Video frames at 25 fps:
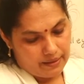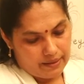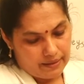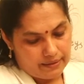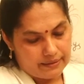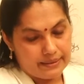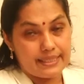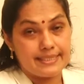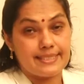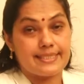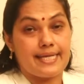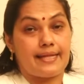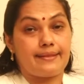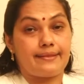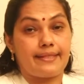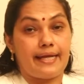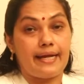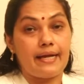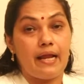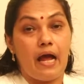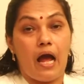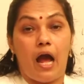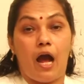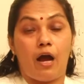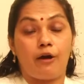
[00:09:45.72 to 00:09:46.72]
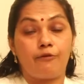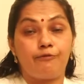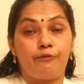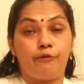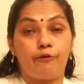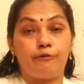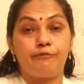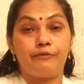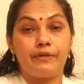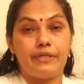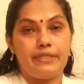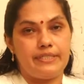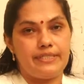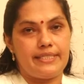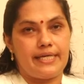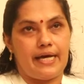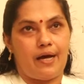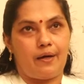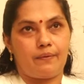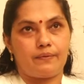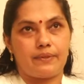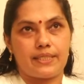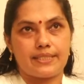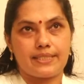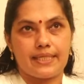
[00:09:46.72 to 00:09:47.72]
the southern half of
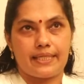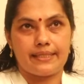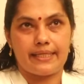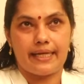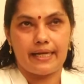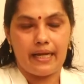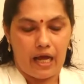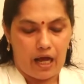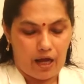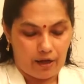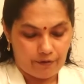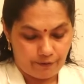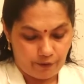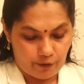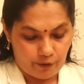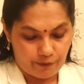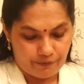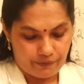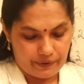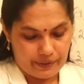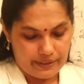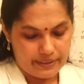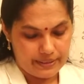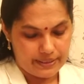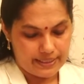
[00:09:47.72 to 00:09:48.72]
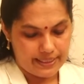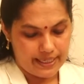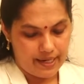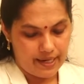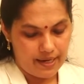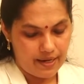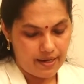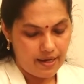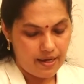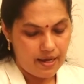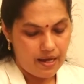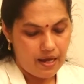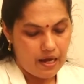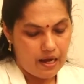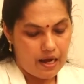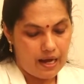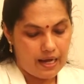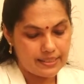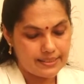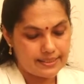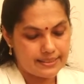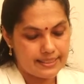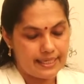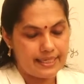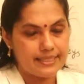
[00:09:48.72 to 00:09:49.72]
India
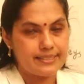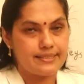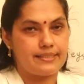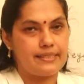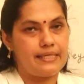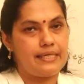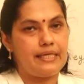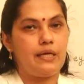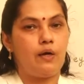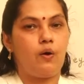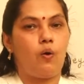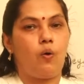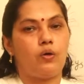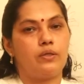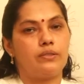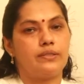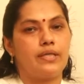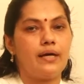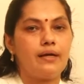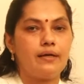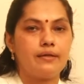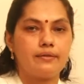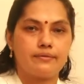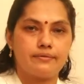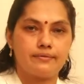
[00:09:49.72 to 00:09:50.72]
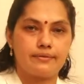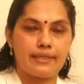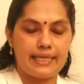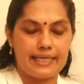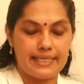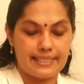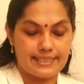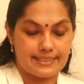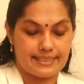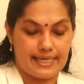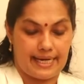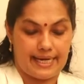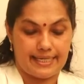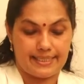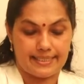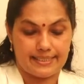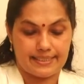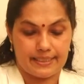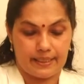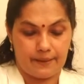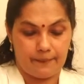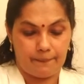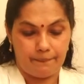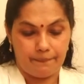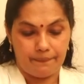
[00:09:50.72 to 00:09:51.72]
has a sea on the three
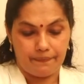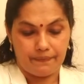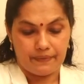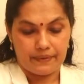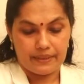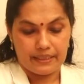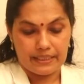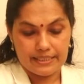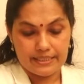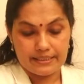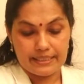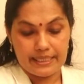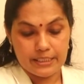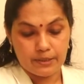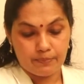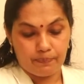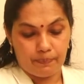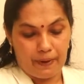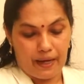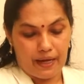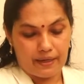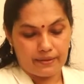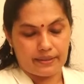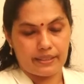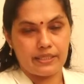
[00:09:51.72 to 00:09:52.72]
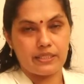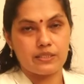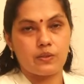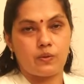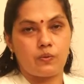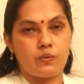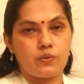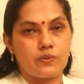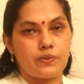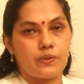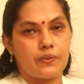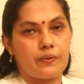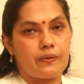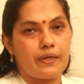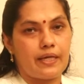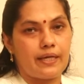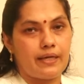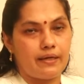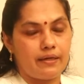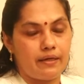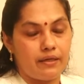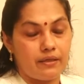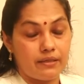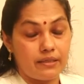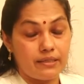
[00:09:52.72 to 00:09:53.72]
sides. This part is also known
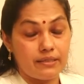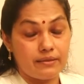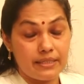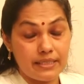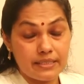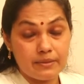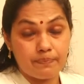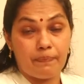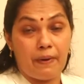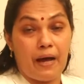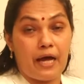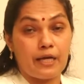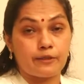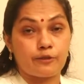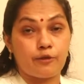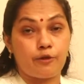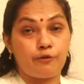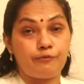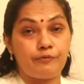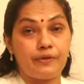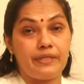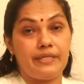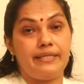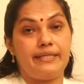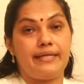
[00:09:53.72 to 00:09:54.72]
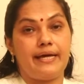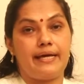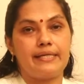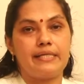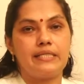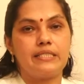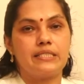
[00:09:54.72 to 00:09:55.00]
as, this part of India